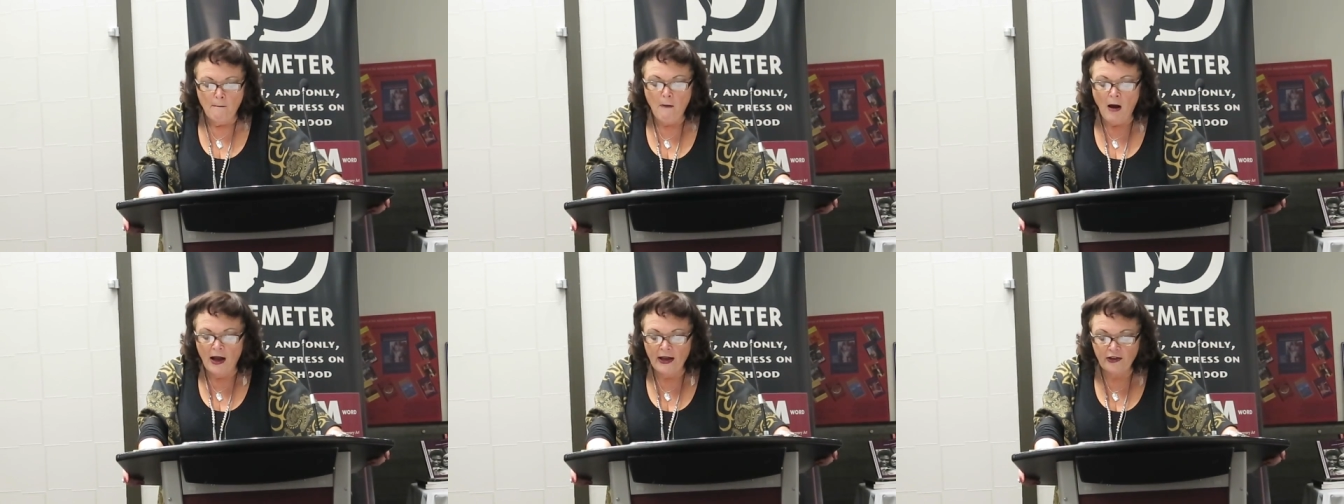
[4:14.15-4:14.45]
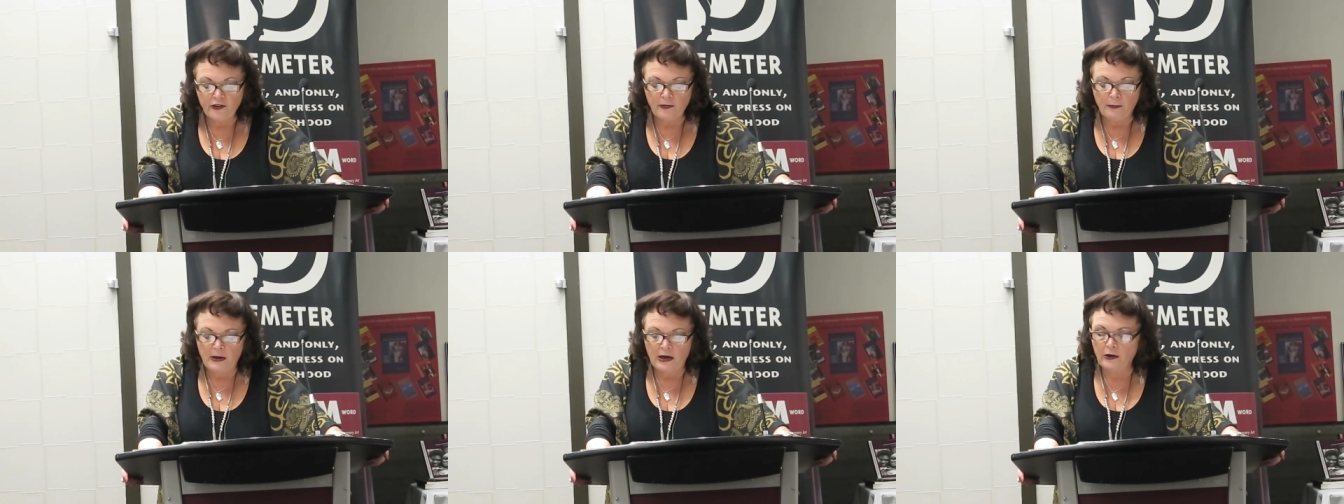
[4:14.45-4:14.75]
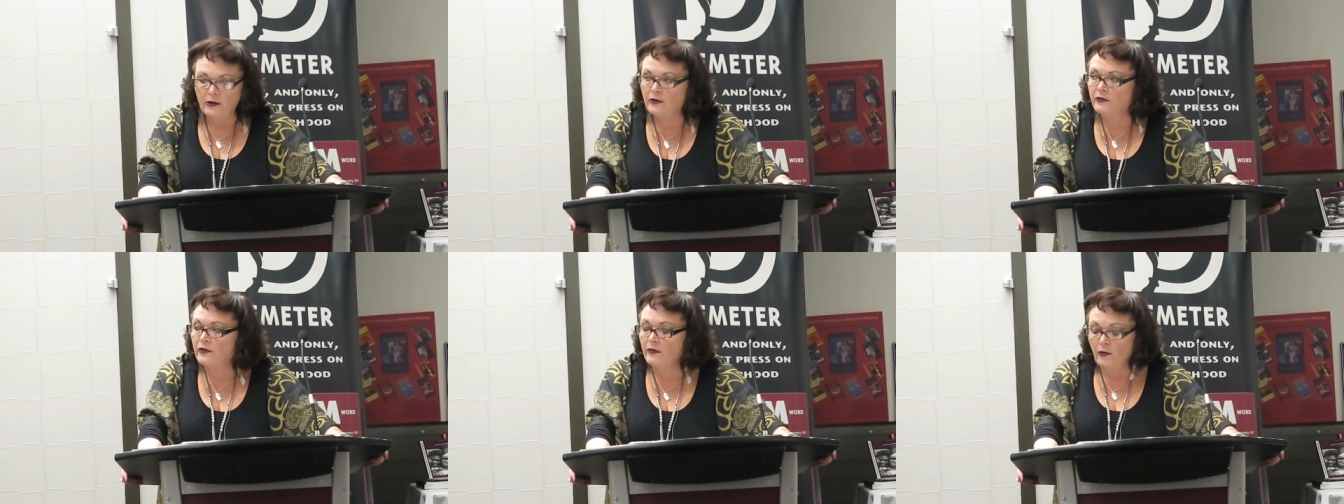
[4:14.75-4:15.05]
My
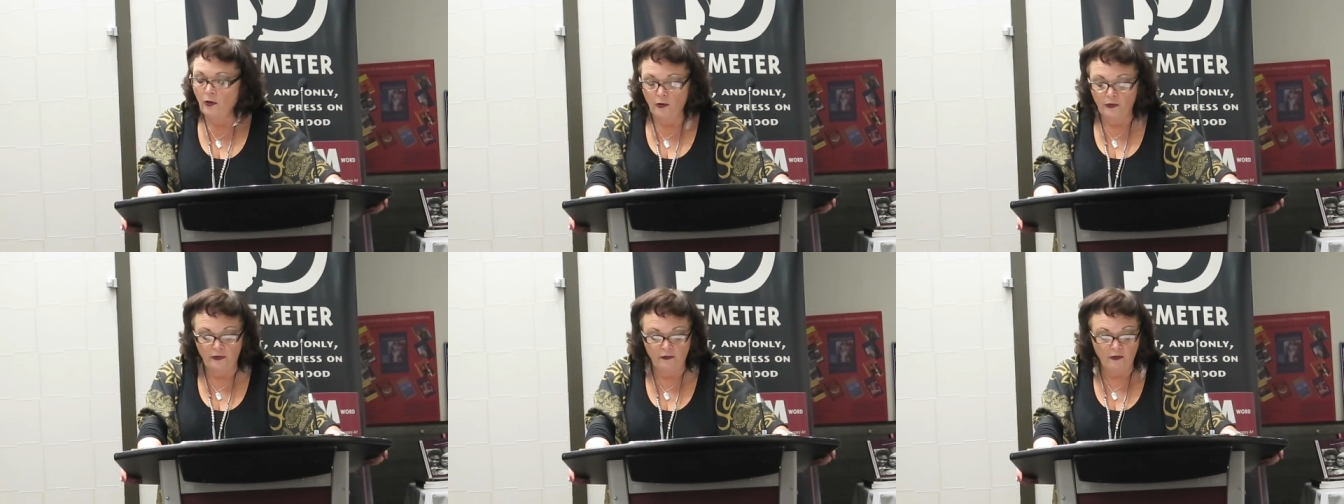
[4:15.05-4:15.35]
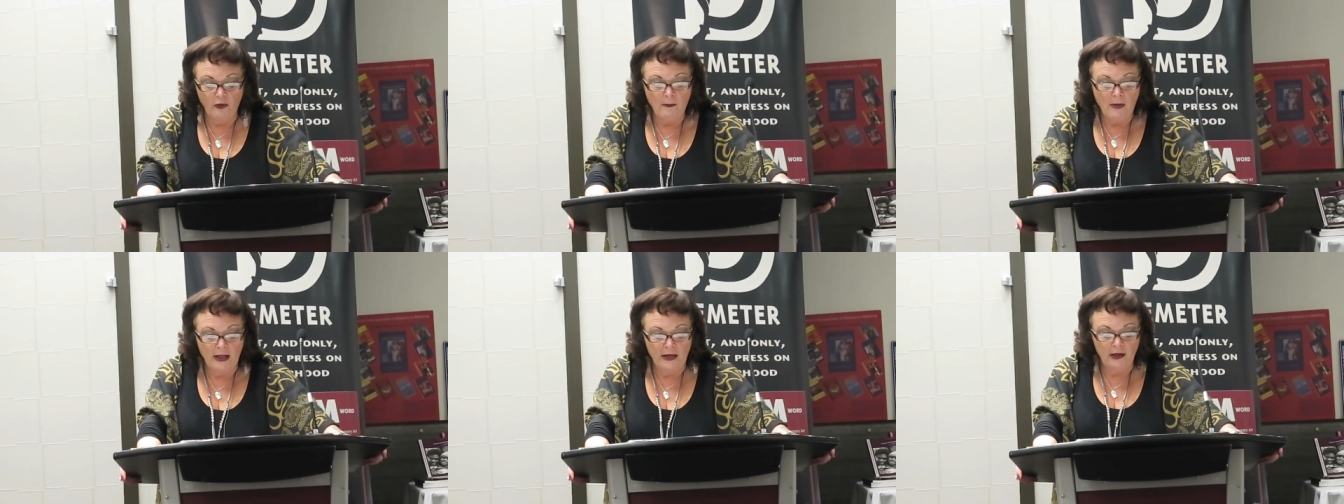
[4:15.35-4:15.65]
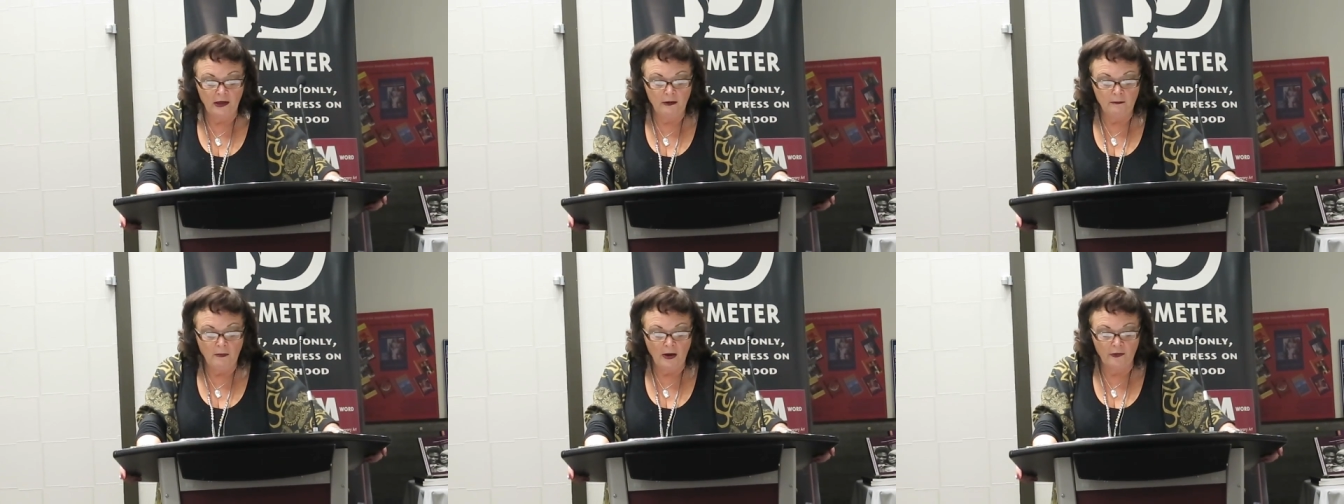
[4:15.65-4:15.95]
experience and those of the
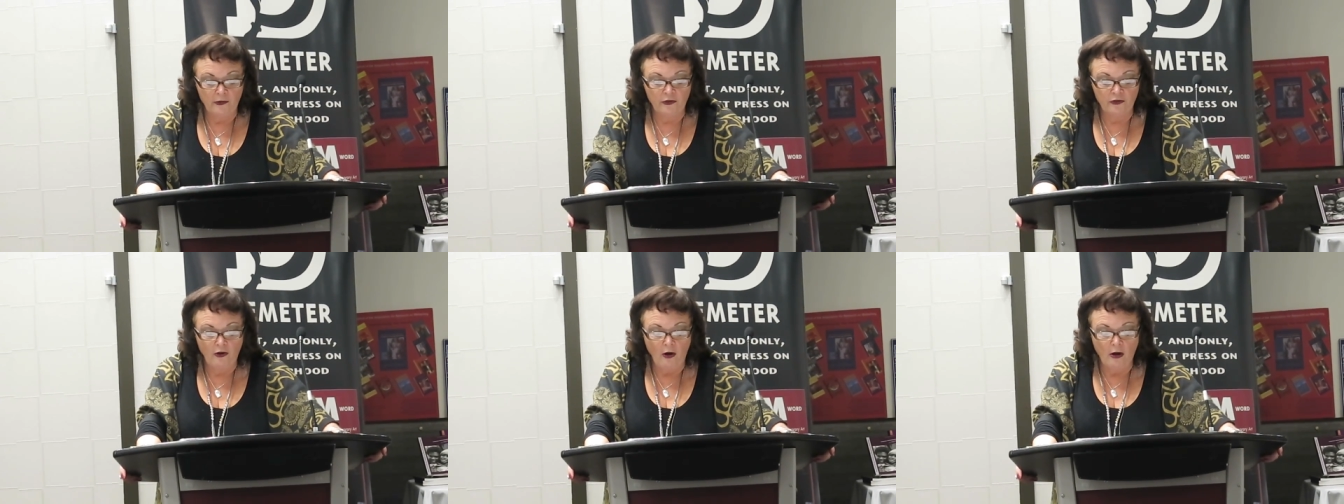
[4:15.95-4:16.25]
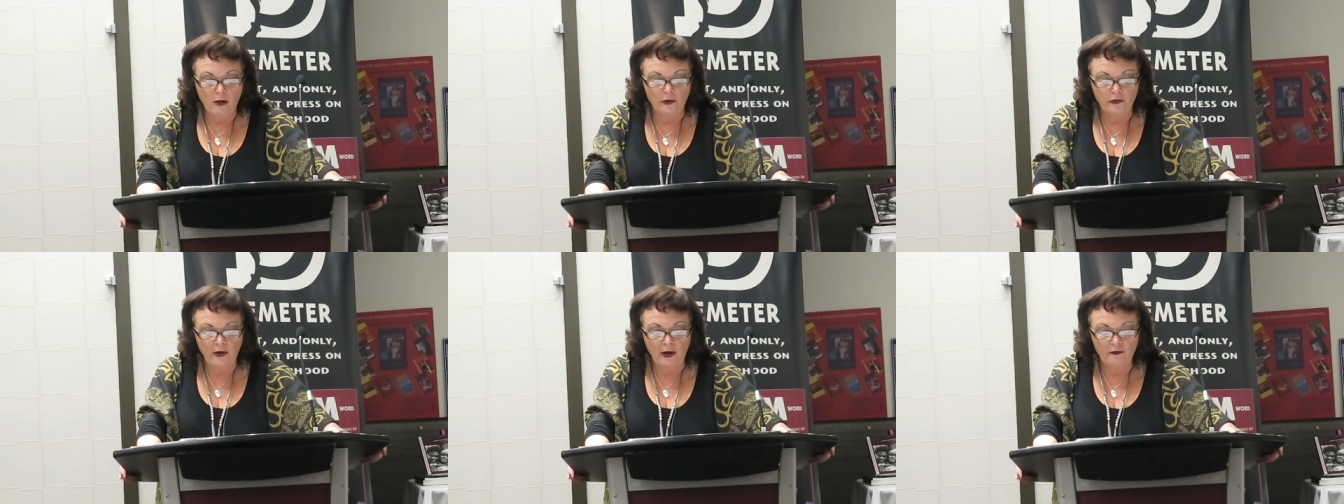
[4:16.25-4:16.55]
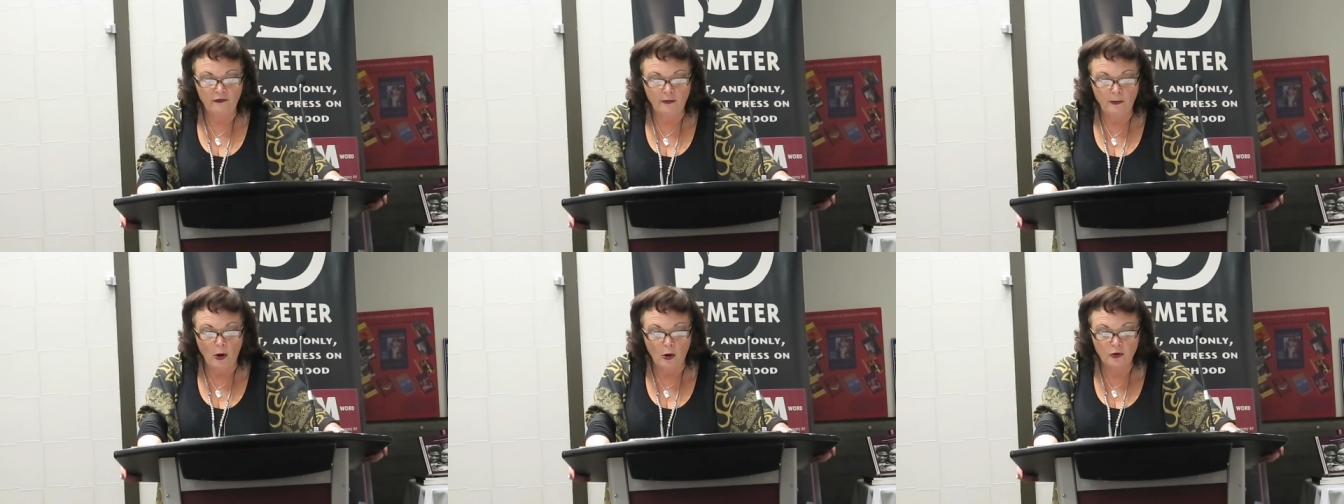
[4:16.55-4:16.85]
many mother scholars
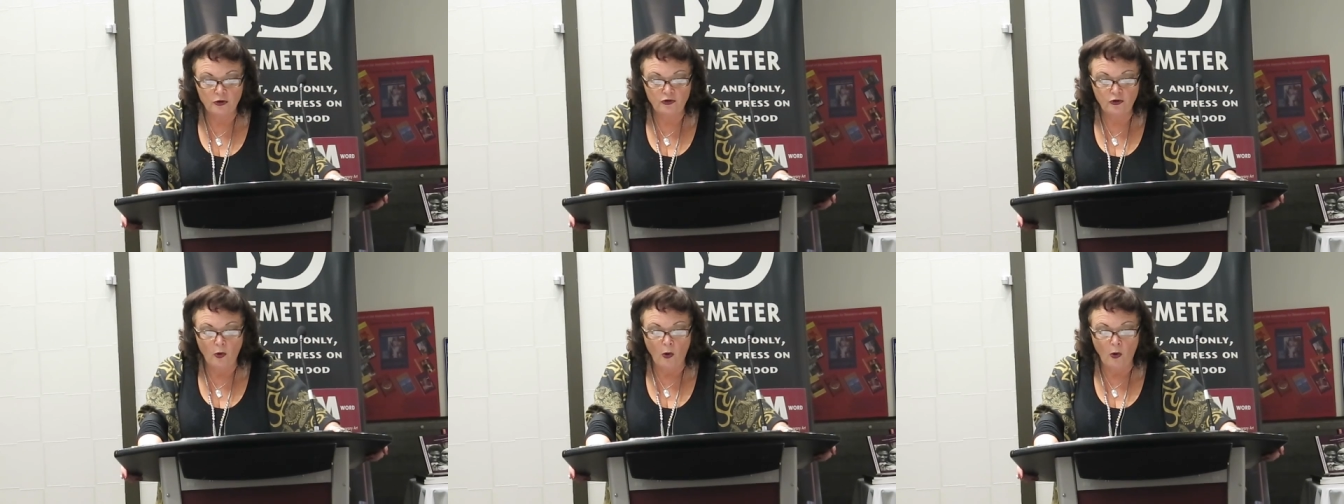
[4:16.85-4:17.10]
I've spoken